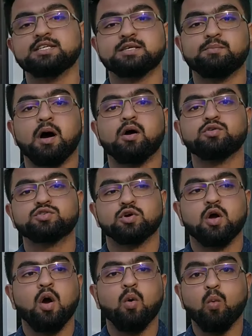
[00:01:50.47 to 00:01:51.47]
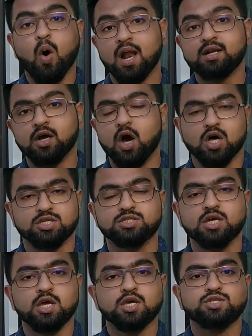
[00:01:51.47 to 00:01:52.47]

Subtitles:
is about 1 Gauss.